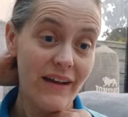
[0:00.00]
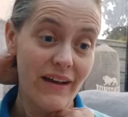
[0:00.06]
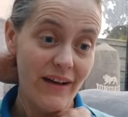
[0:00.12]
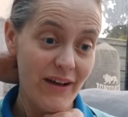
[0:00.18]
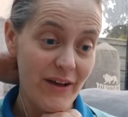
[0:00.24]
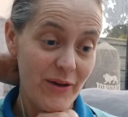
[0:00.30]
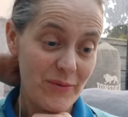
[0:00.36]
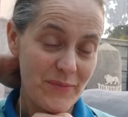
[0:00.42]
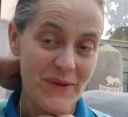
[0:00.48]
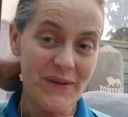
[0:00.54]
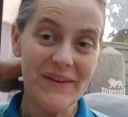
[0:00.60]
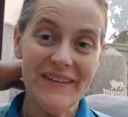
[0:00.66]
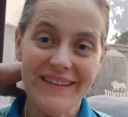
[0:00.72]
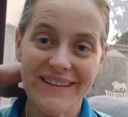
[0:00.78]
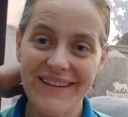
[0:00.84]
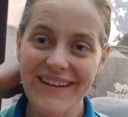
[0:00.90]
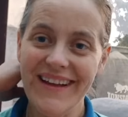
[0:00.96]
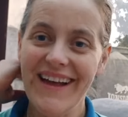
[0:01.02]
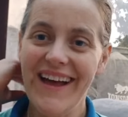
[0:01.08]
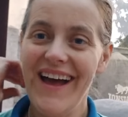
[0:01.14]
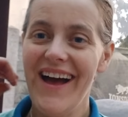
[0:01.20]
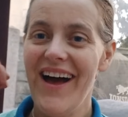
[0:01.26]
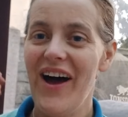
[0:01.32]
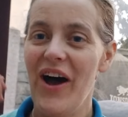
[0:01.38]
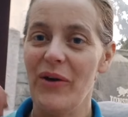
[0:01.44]
I
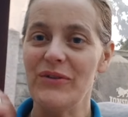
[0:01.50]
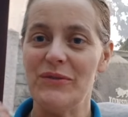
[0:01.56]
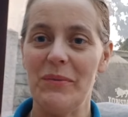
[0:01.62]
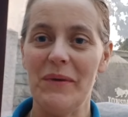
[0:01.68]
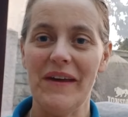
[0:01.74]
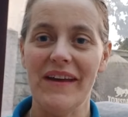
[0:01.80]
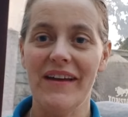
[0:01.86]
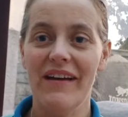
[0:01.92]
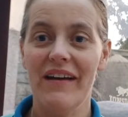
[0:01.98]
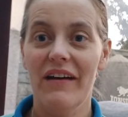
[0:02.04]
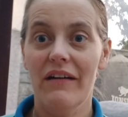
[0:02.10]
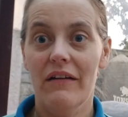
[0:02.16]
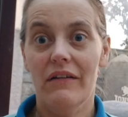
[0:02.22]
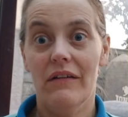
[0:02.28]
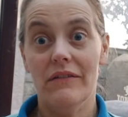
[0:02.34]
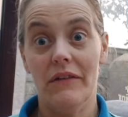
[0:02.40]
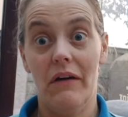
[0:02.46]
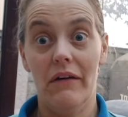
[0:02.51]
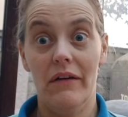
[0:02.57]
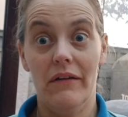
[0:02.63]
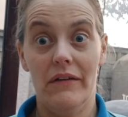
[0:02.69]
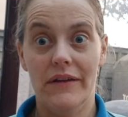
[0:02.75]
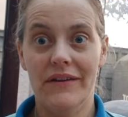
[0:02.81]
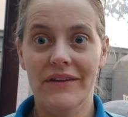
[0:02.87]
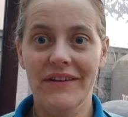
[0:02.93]
was a bit
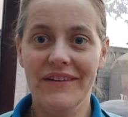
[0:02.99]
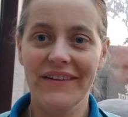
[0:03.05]
tired,